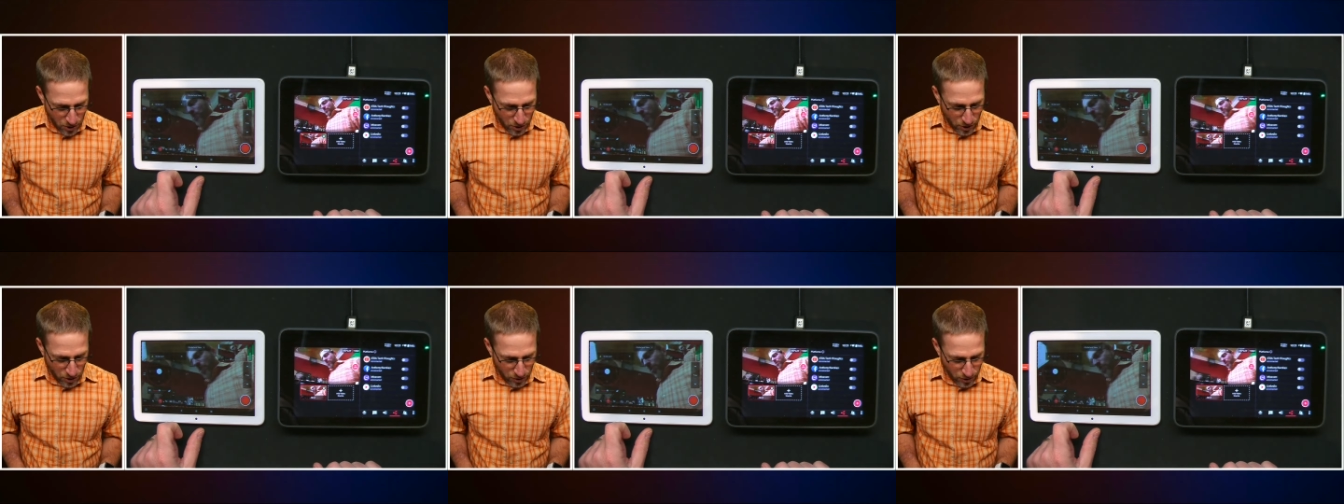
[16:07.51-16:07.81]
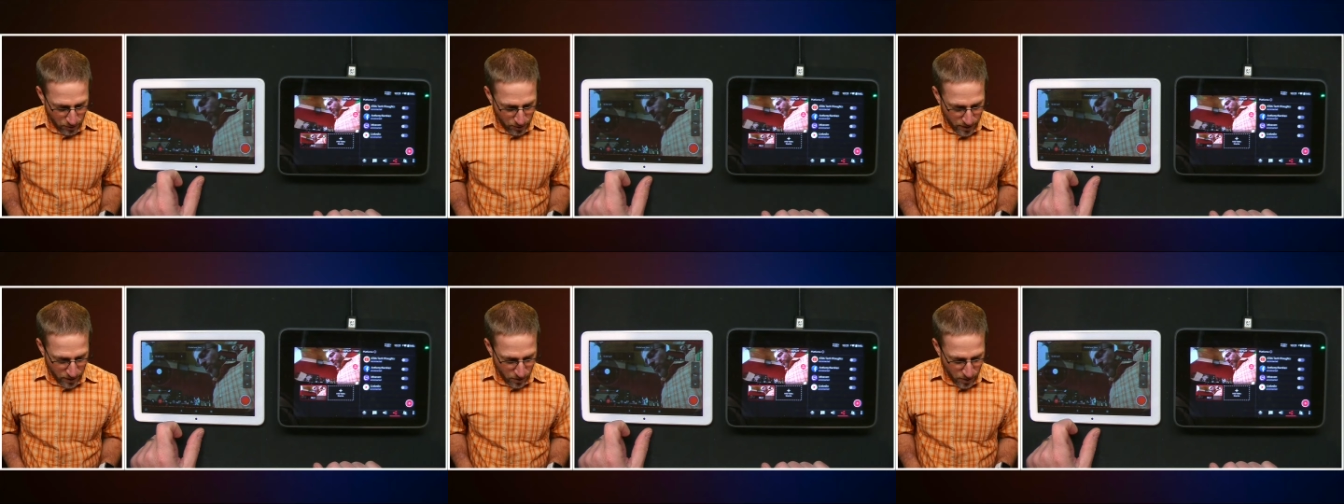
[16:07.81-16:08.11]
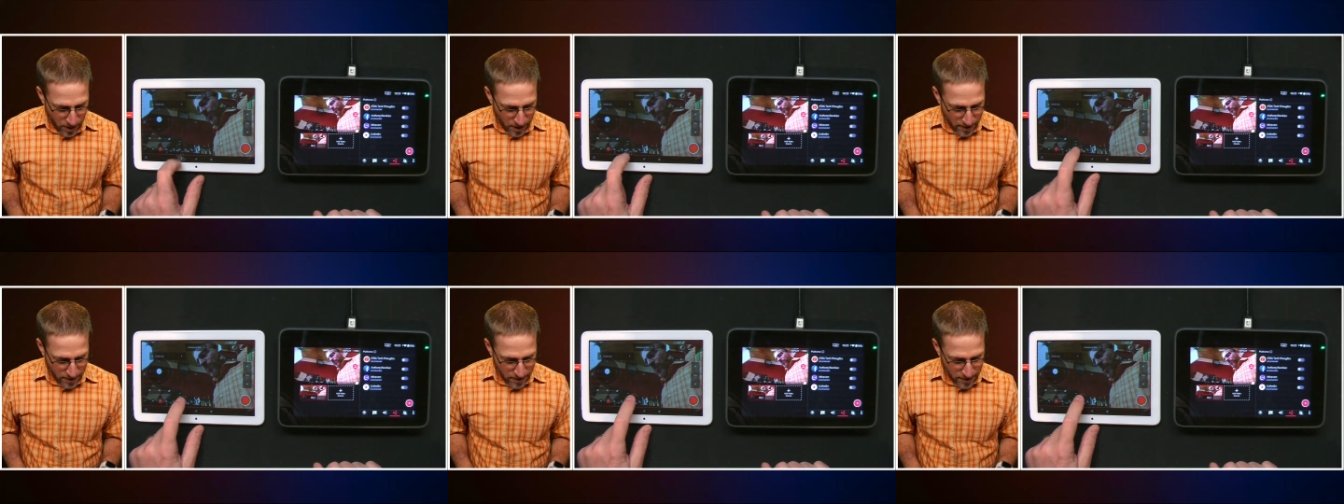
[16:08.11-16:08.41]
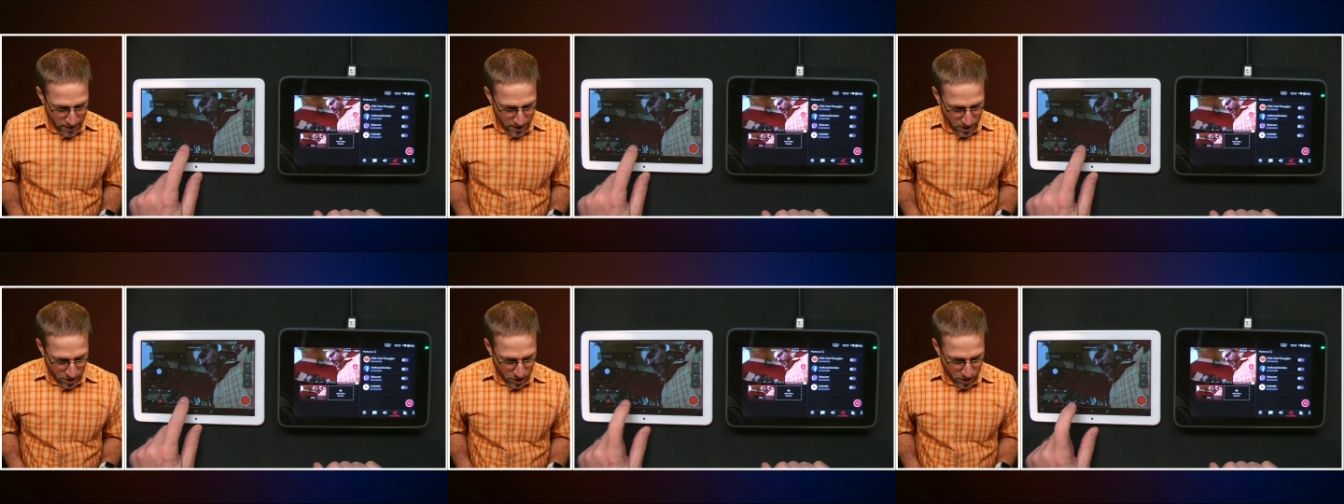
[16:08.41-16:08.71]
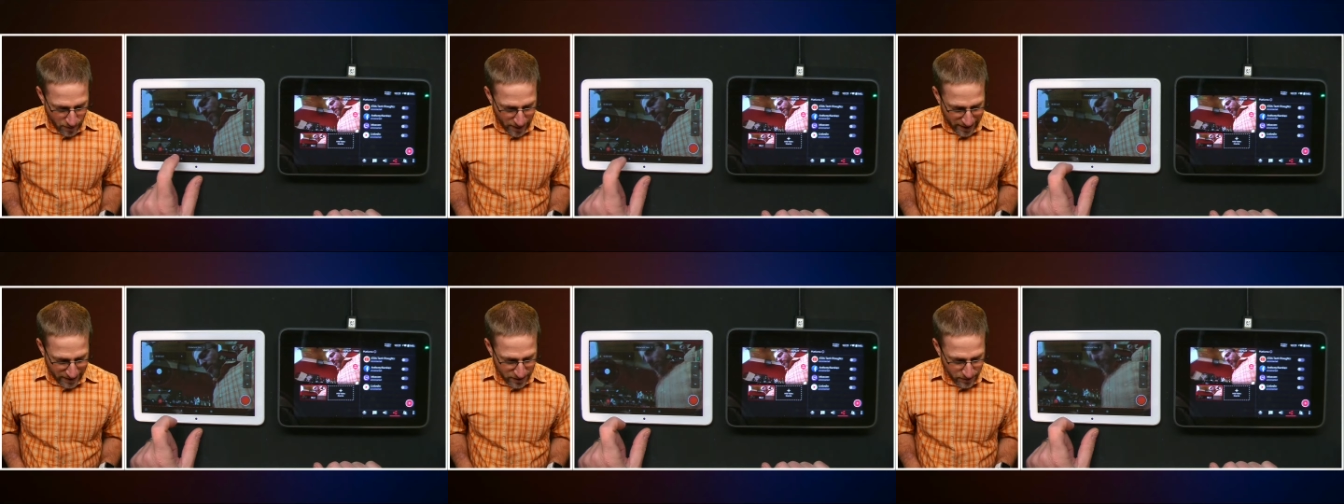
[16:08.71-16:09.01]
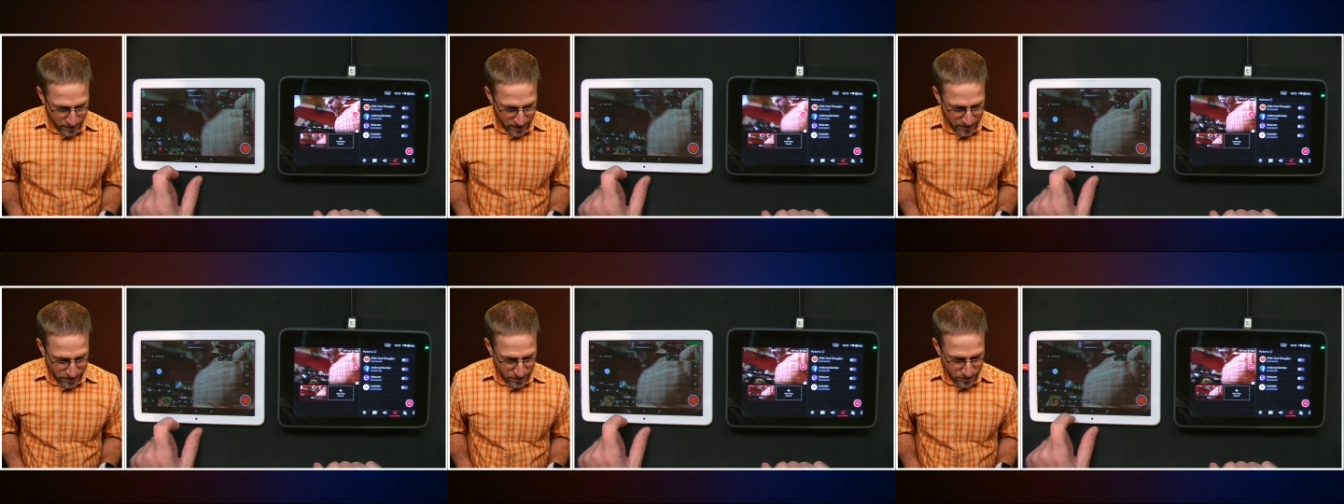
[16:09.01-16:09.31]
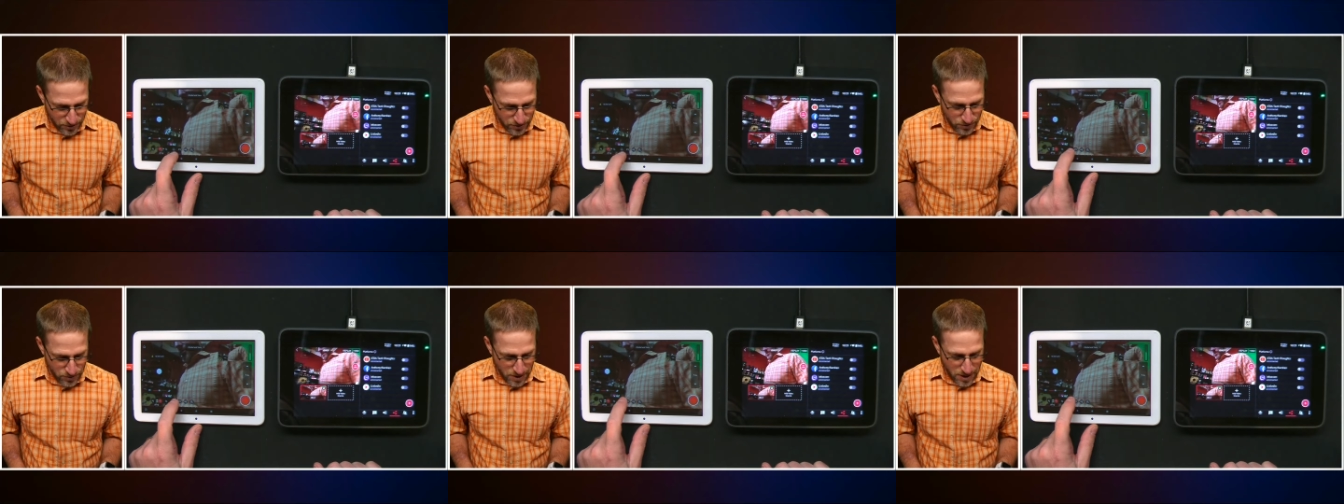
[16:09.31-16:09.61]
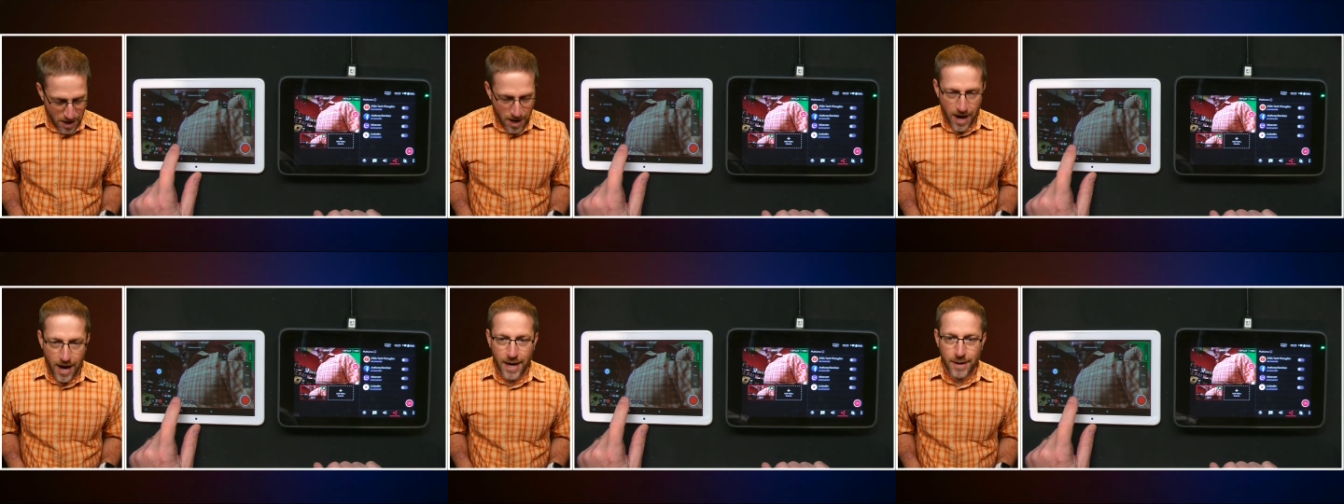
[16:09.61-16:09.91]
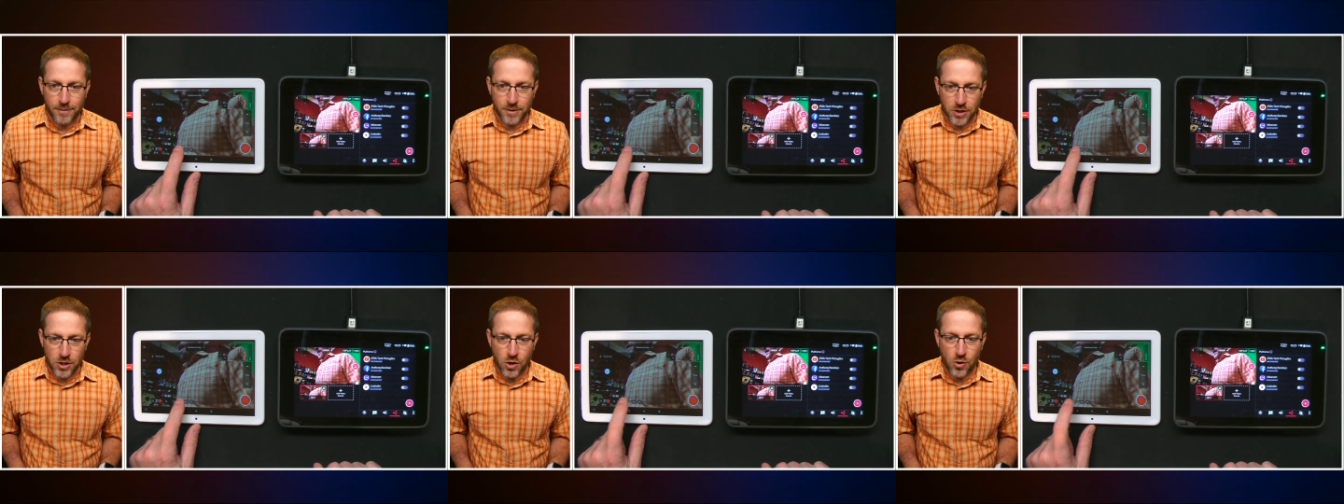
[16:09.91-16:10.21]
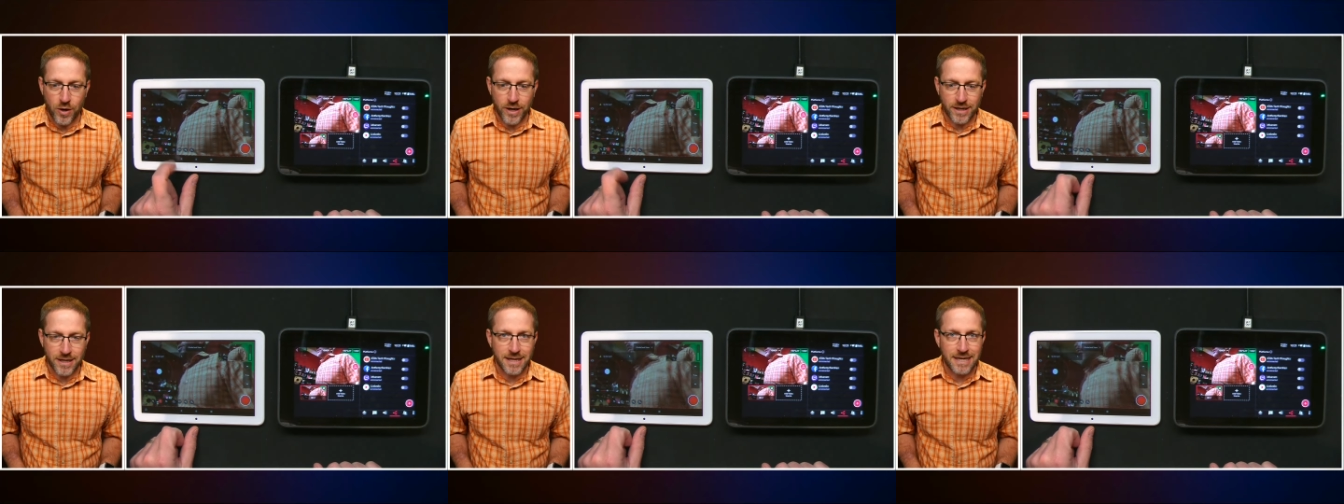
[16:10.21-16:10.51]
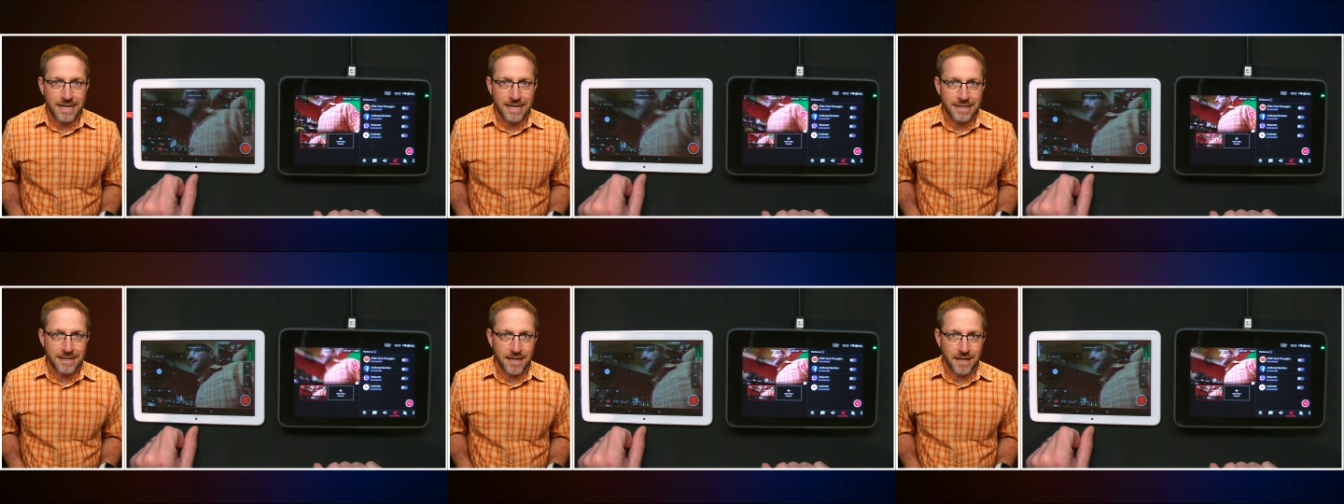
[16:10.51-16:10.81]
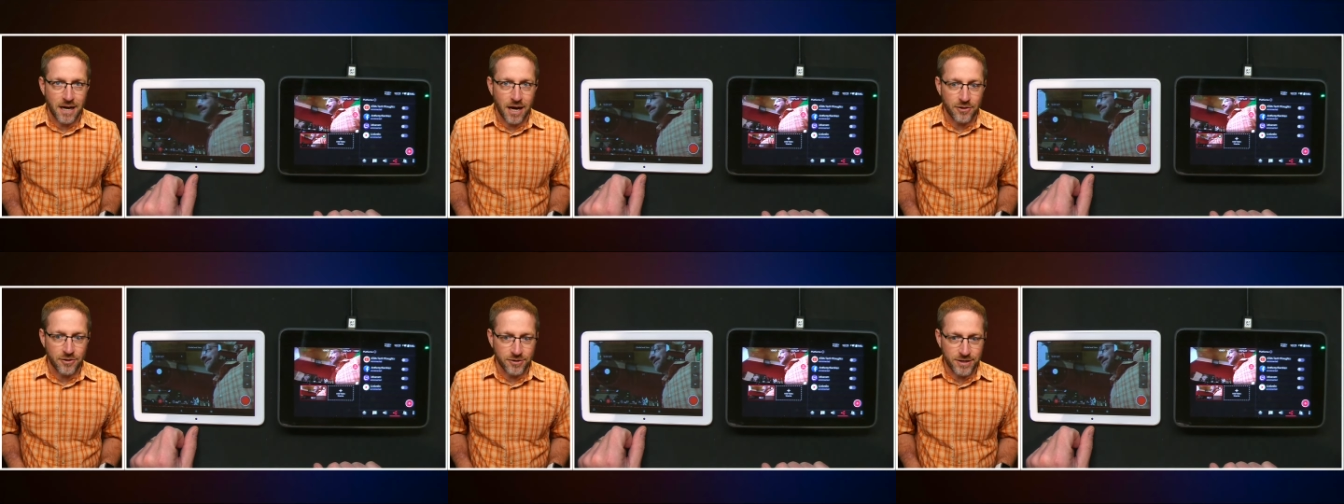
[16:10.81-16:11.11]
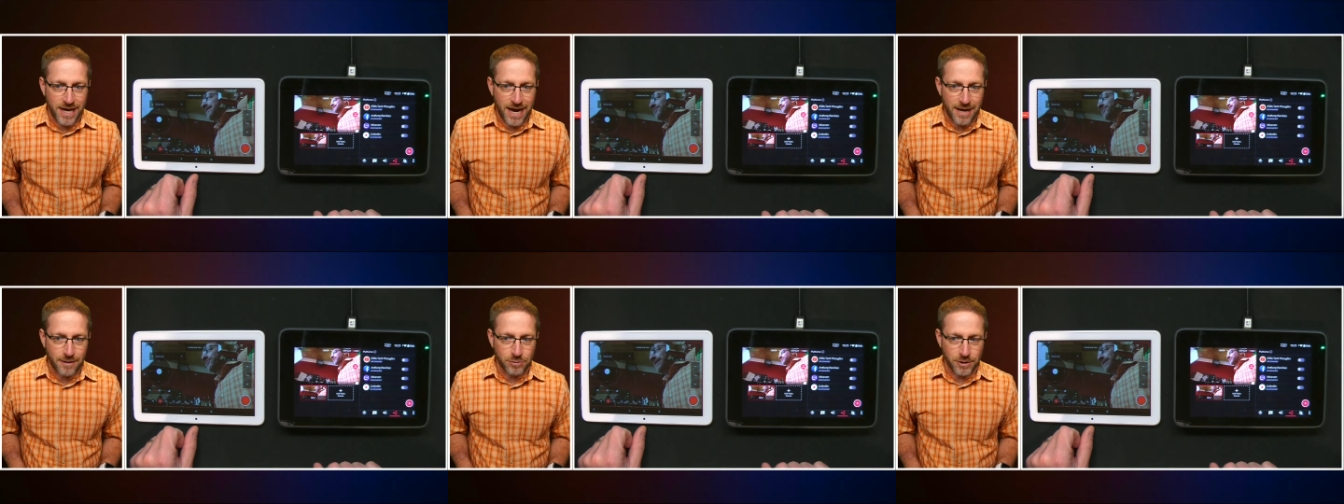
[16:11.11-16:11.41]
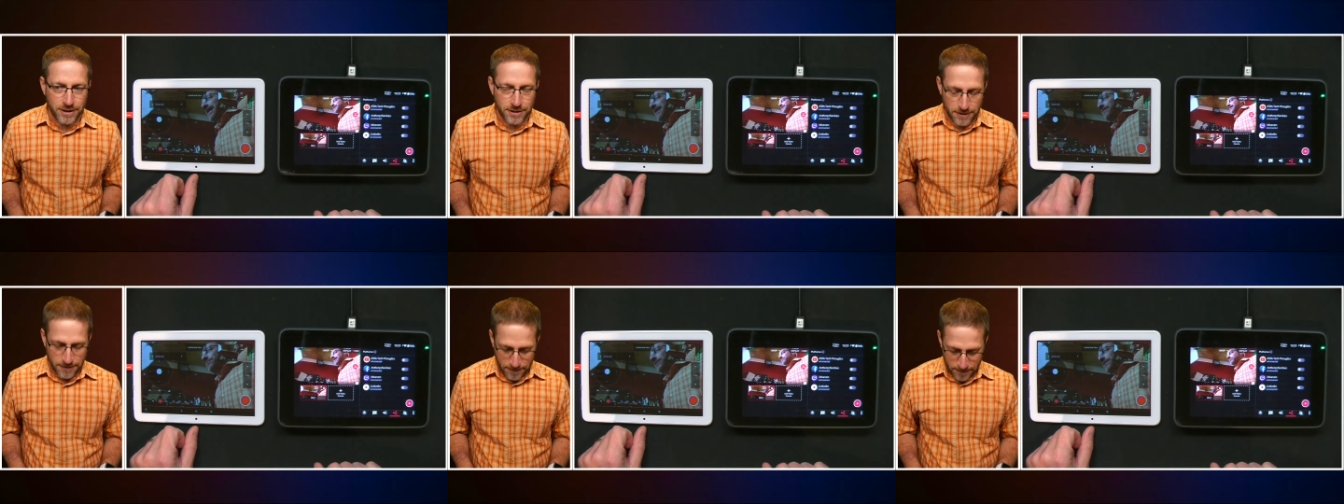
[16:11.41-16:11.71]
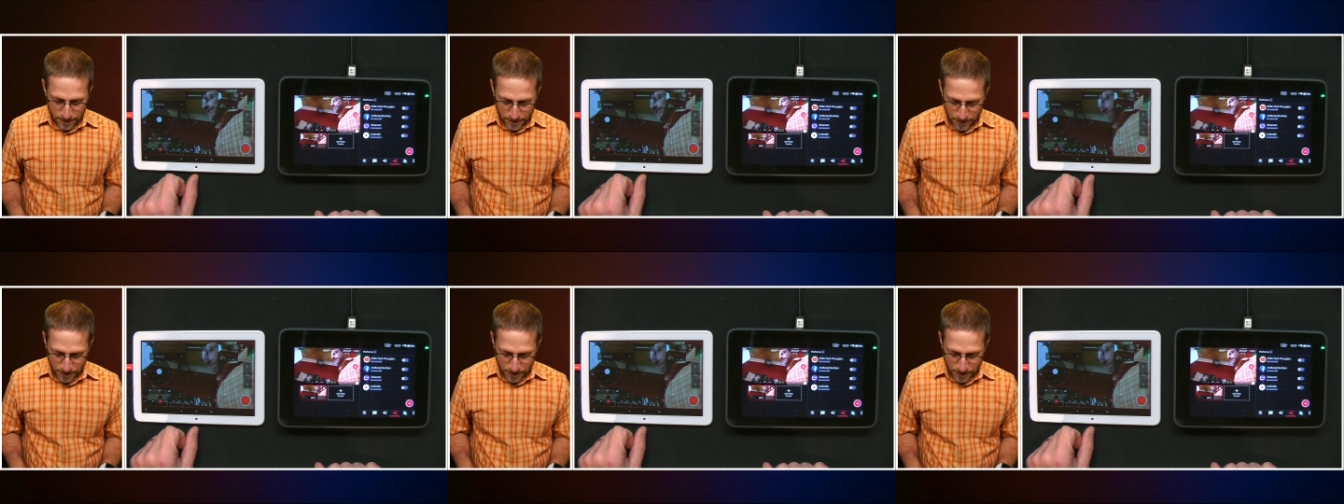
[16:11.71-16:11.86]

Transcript: go to P1, go back to P2, I'm going to need that other tablet.